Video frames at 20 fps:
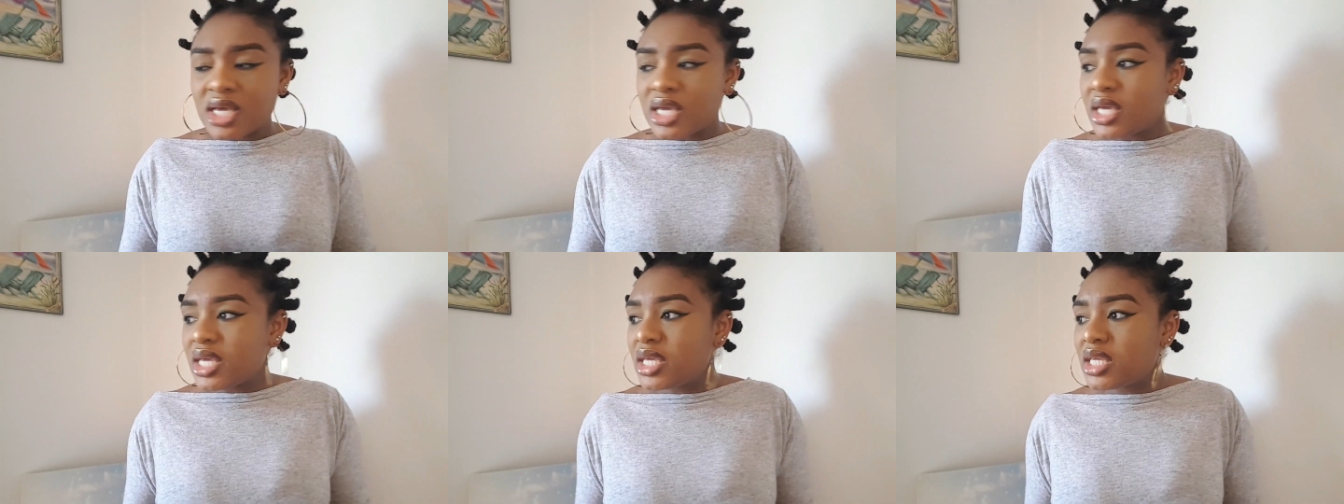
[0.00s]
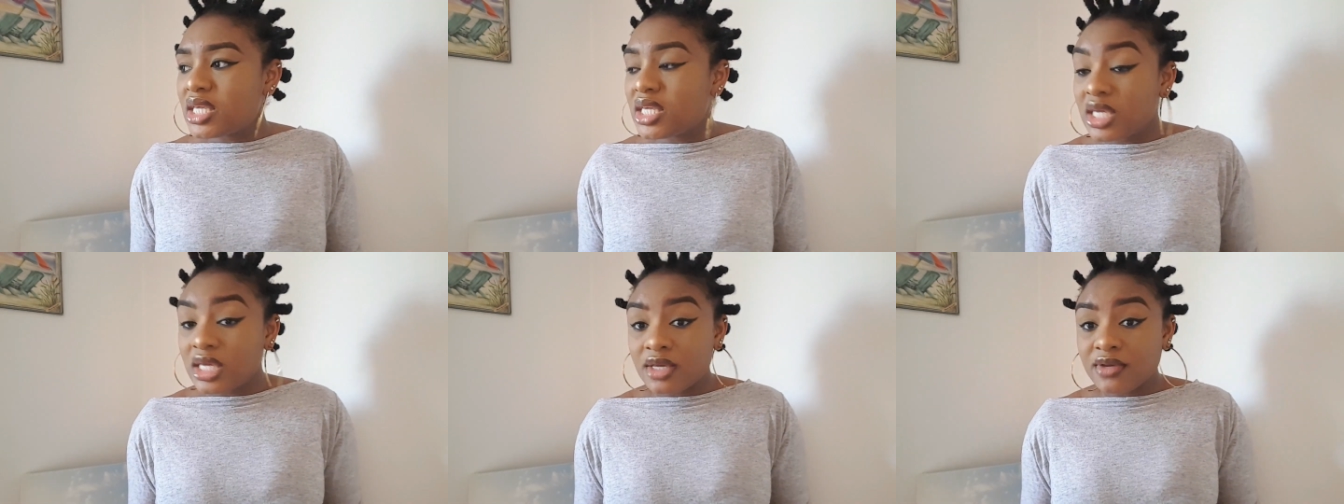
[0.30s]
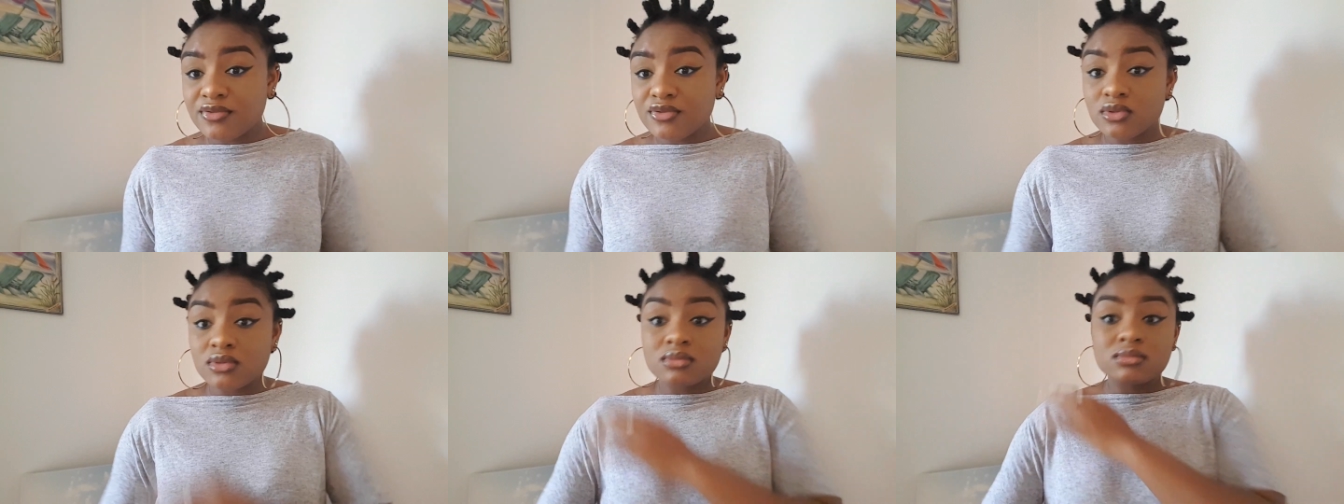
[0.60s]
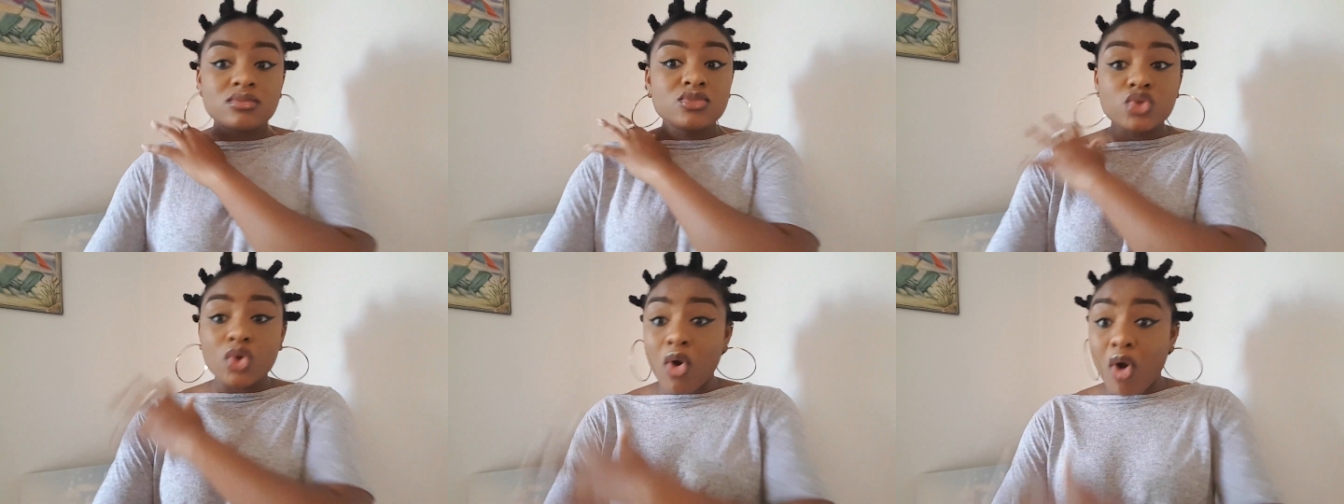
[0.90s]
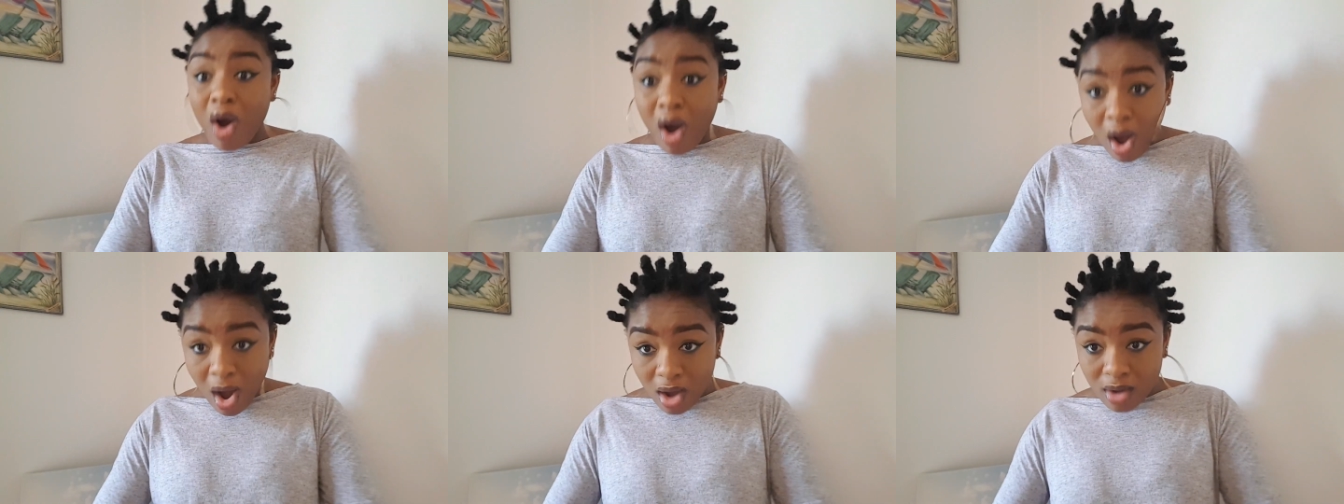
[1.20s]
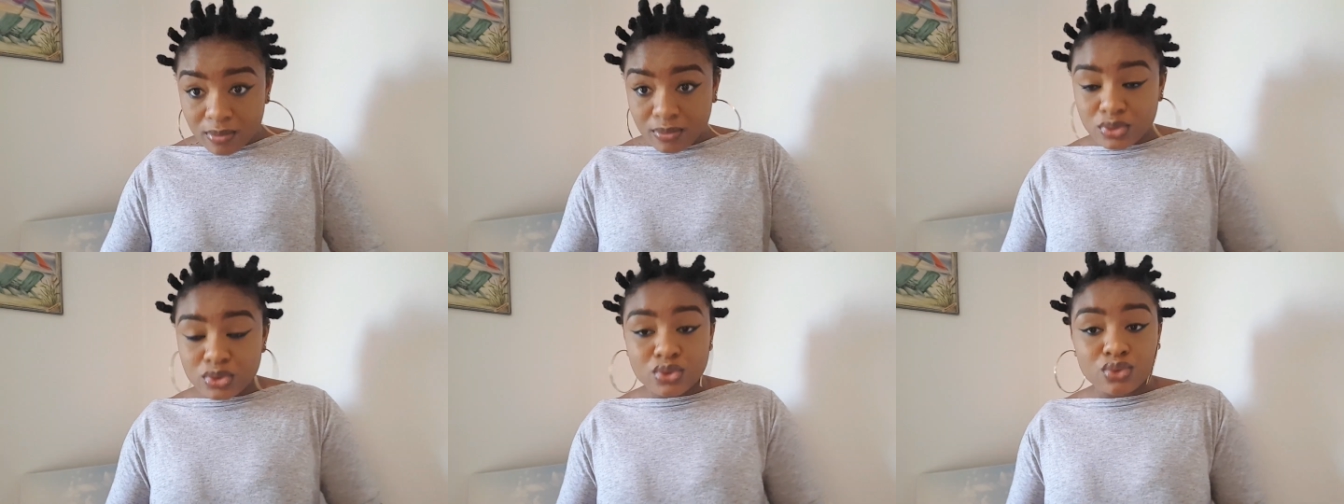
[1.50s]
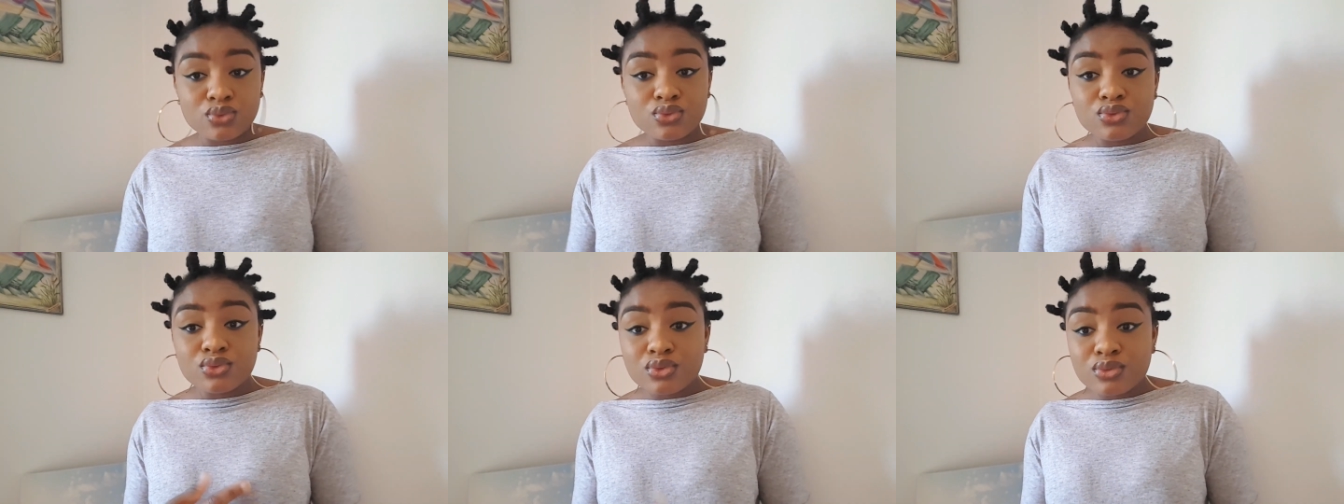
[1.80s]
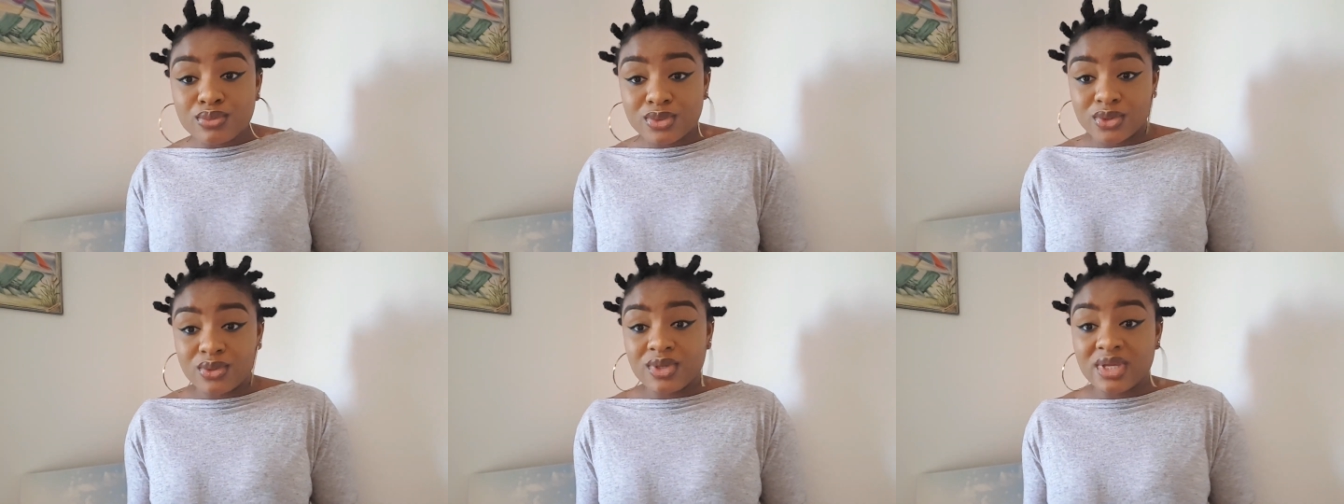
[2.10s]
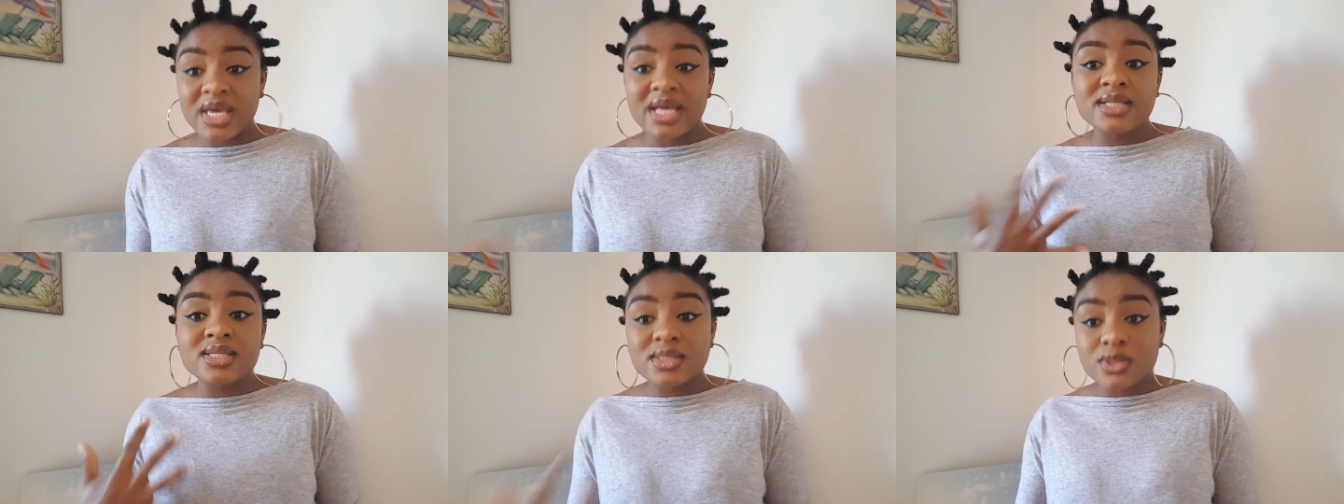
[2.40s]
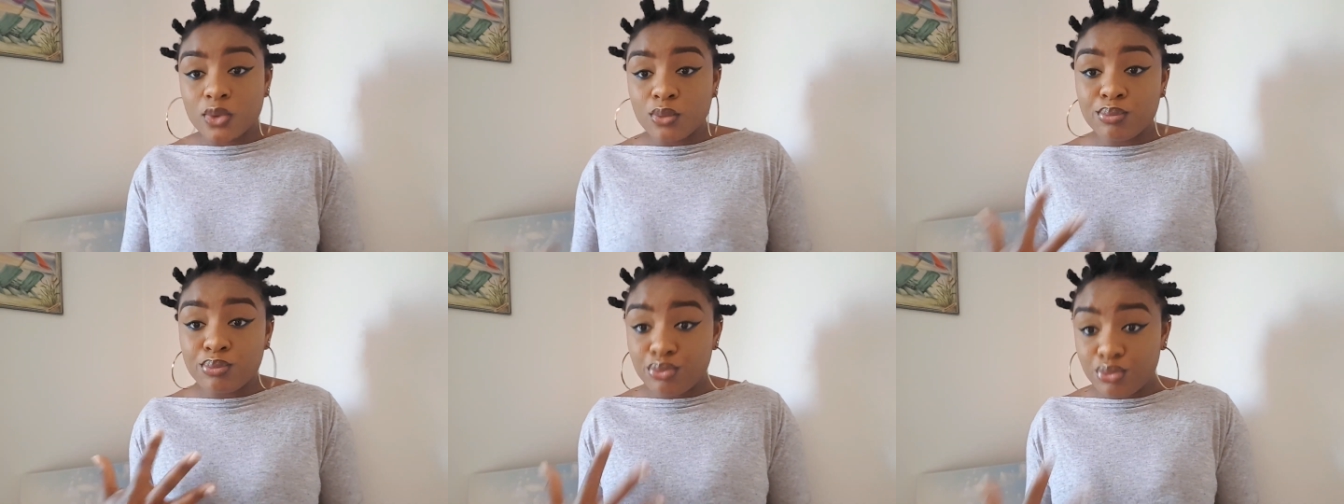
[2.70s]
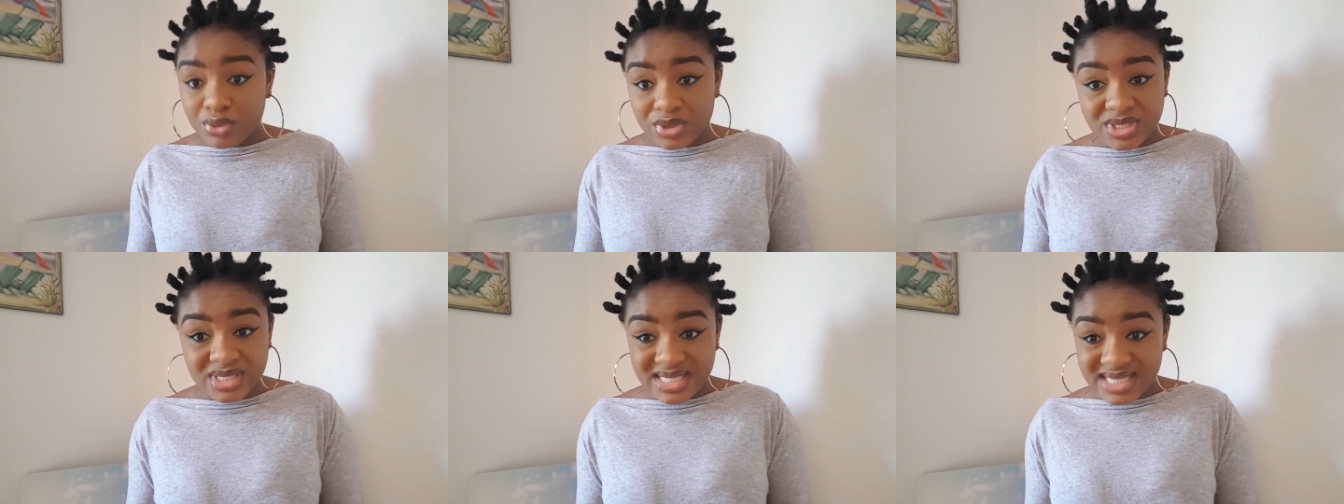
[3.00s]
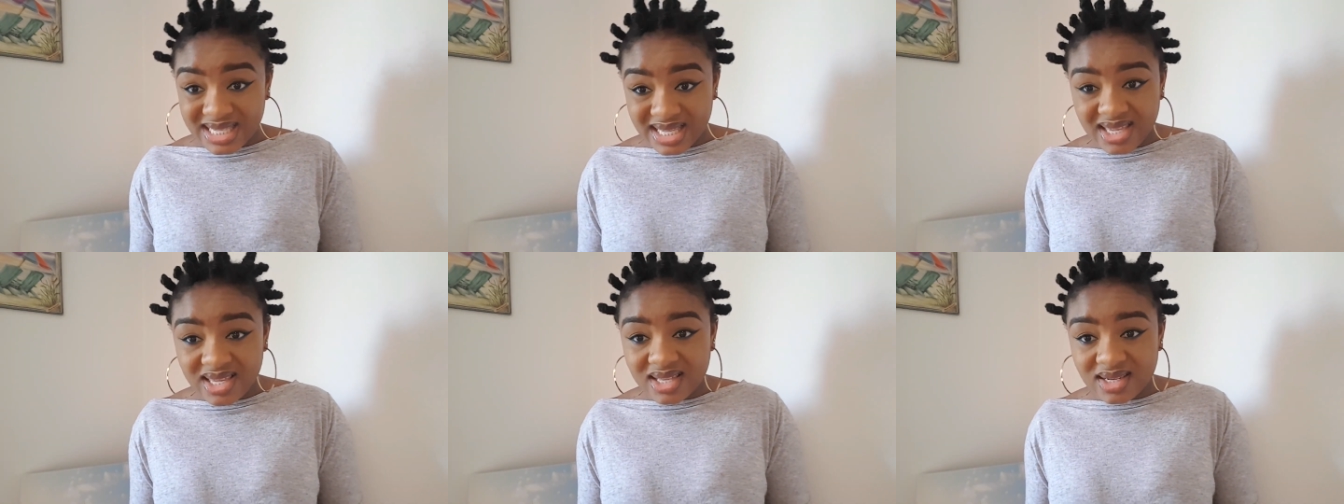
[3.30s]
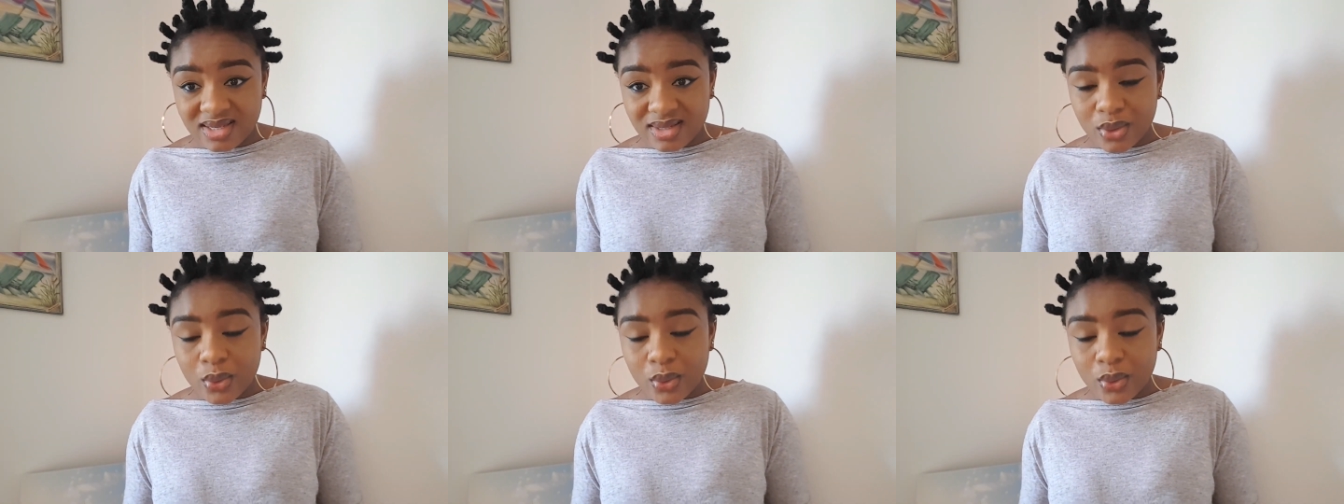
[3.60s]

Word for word: it gives your arms the room to get some breeze in,